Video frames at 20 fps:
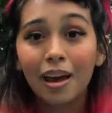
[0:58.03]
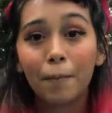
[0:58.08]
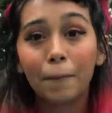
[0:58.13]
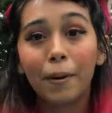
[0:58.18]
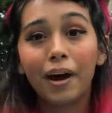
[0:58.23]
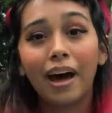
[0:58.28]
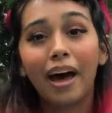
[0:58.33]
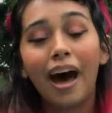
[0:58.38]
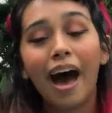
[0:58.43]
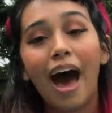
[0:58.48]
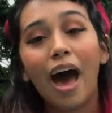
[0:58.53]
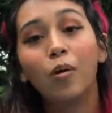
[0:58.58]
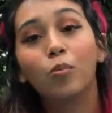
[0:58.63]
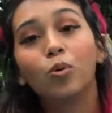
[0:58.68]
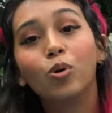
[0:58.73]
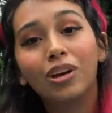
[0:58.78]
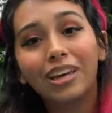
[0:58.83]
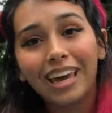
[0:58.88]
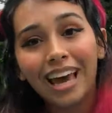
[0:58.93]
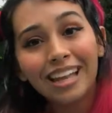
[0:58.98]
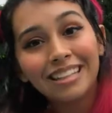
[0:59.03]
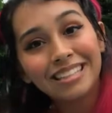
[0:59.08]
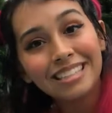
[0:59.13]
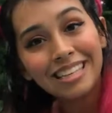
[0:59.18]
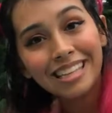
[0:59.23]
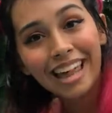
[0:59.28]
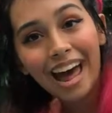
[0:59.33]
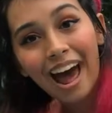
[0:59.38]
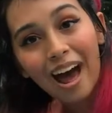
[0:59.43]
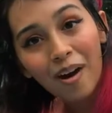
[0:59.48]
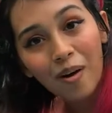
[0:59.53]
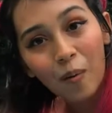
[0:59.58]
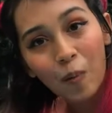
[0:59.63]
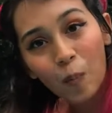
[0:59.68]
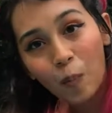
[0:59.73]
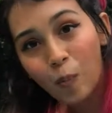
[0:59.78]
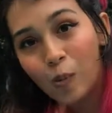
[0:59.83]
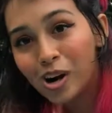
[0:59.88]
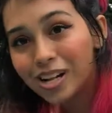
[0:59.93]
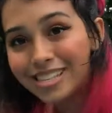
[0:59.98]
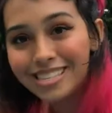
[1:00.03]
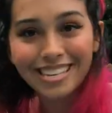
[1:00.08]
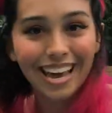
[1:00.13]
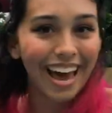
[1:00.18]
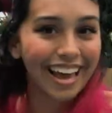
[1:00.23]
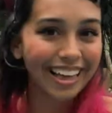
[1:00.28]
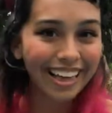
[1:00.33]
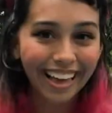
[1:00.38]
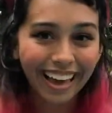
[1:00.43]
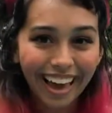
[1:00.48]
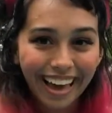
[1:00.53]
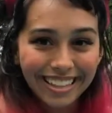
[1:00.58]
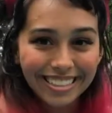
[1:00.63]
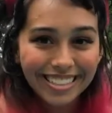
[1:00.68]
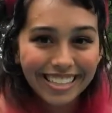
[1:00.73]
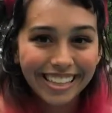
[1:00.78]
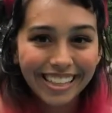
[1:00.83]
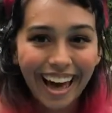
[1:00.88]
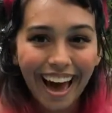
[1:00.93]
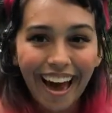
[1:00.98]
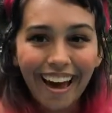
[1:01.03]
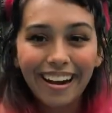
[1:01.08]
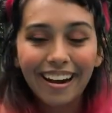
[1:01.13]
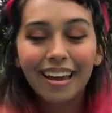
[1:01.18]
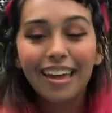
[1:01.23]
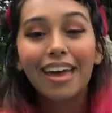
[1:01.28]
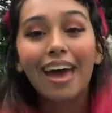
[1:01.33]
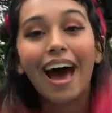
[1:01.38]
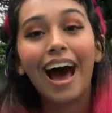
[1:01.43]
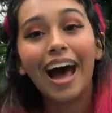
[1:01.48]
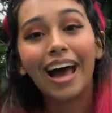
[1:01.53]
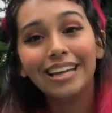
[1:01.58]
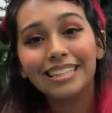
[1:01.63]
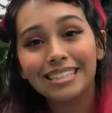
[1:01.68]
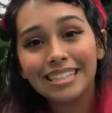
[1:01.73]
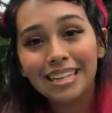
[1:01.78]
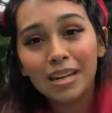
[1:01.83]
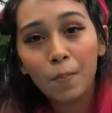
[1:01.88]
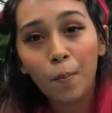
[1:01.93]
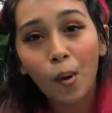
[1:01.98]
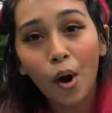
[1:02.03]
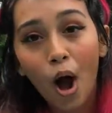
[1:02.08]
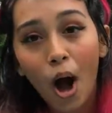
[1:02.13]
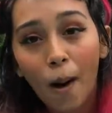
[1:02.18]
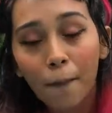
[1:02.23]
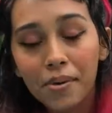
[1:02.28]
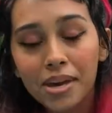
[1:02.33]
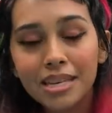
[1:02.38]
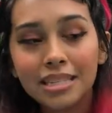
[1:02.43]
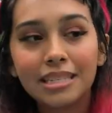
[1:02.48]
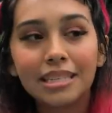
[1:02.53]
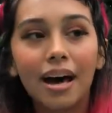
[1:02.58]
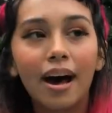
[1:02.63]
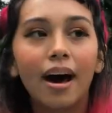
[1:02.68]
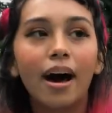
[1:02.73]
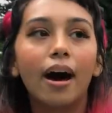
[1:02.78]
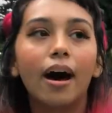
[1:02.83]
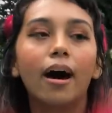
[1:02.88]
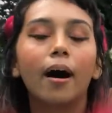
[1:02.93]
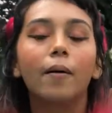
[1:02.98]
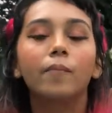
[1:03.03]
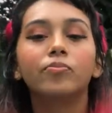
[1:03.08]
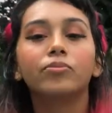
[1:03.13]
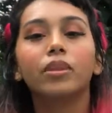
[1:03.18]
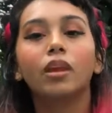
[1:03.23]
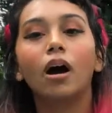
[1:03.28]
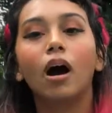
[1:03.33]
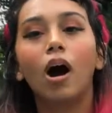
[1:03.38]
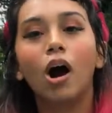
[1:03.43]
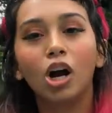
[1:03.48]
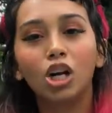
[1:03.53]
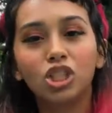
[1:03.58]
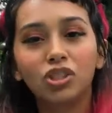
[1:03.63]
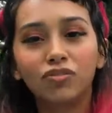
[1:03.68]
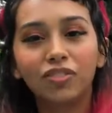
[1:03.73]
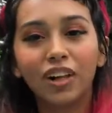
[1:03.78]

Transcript: But I will get to that once I can get to that. I did promise a arch